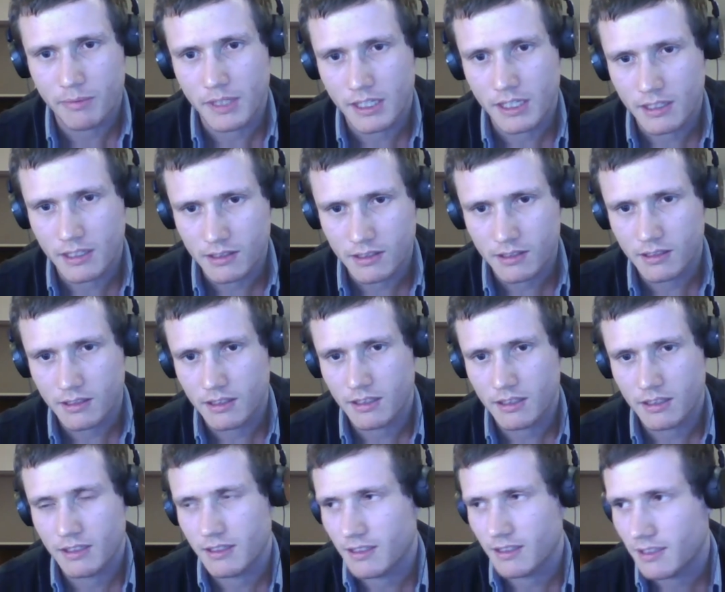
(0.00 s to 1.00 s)
because,
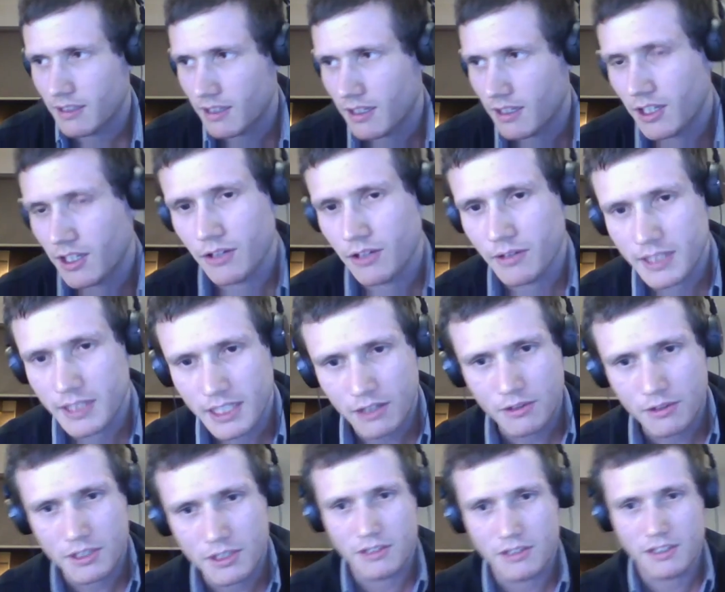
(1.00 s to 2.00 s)
you know, it
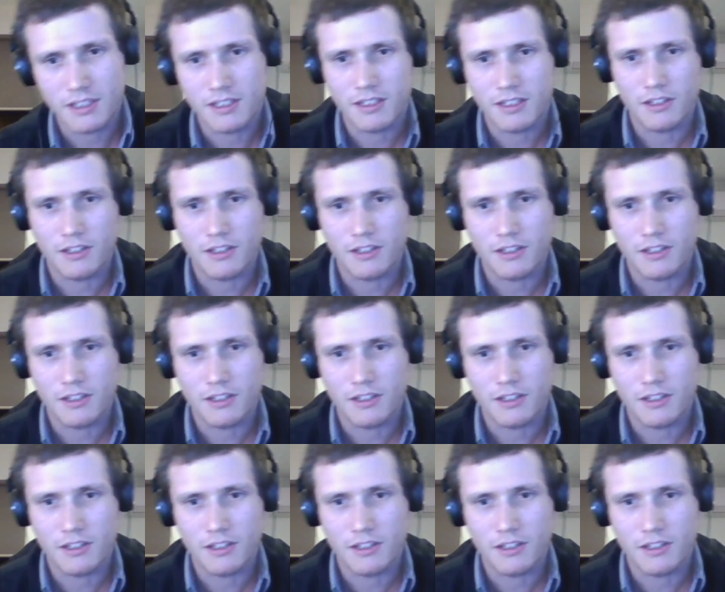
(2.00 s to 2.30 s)
tells you that